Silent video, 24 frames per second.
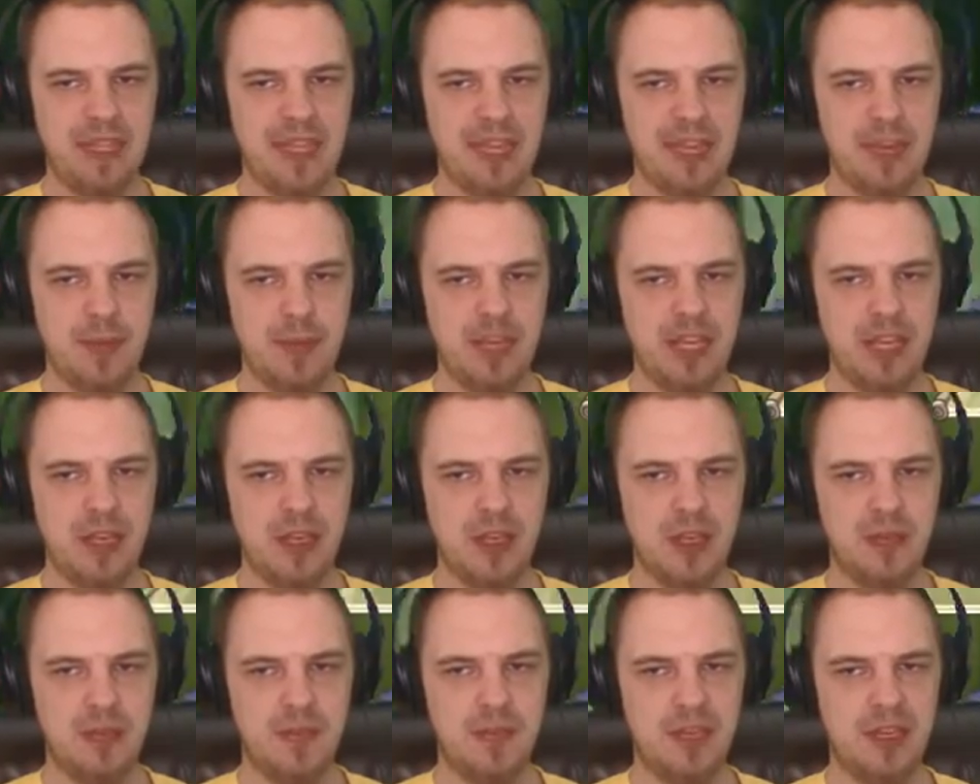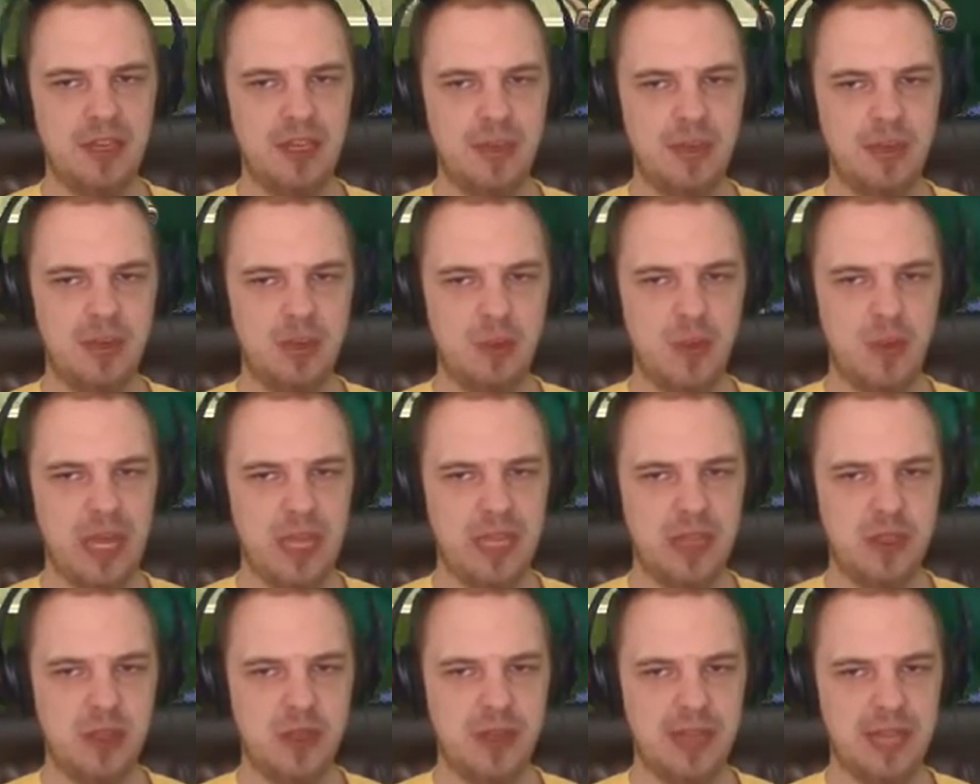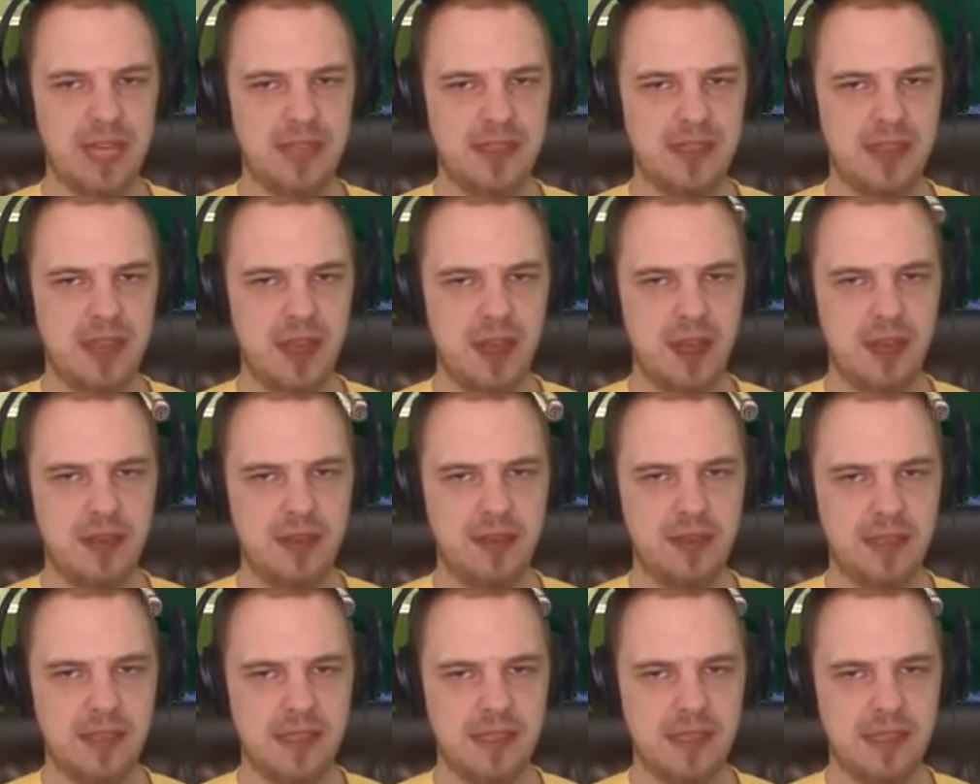But that'll be good. A little bit of range on that tongue,